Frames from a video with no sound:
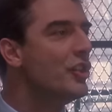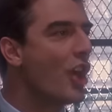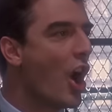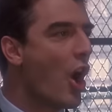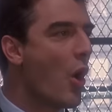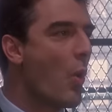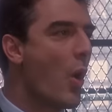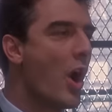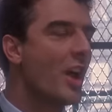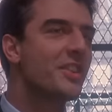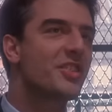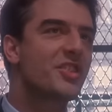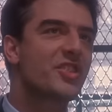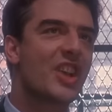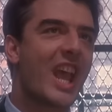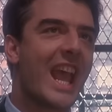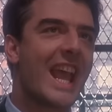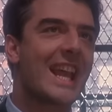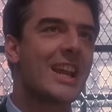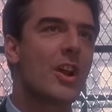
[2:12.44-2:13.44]
No one
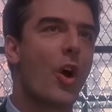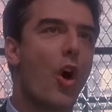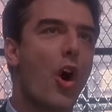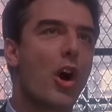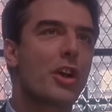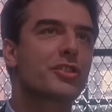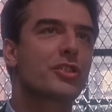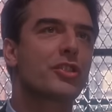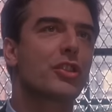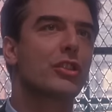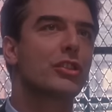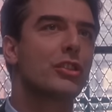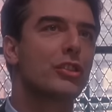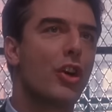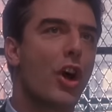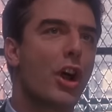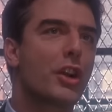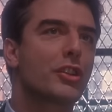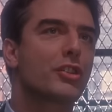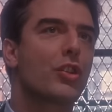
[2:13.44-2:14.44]
said Auster
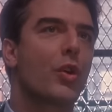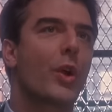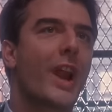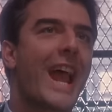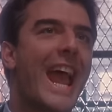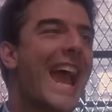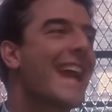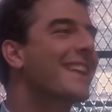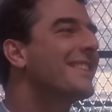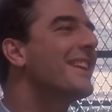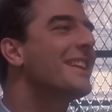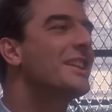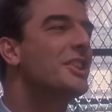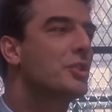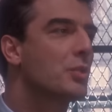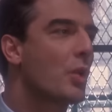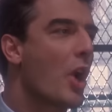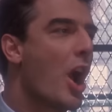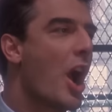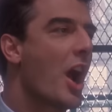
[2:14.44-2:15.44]
looked or
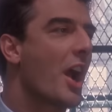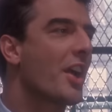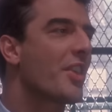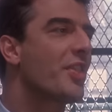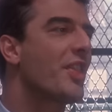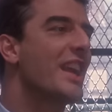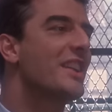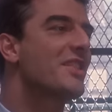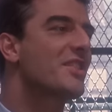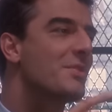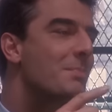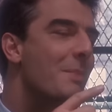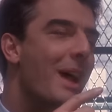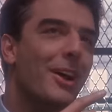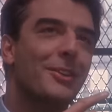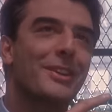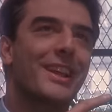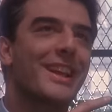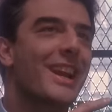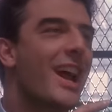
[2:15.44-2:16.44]
acted drunk. They
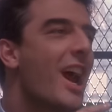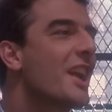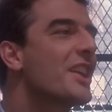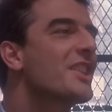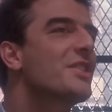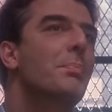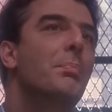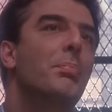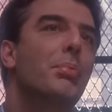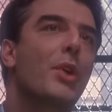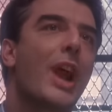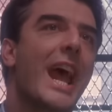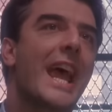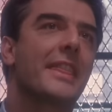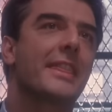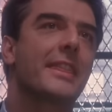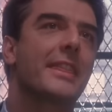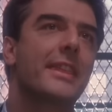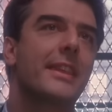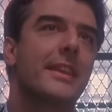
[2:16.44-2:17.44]
smelled it on his
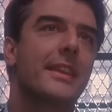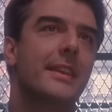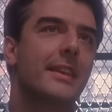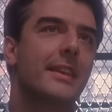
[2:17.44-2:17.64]
breath.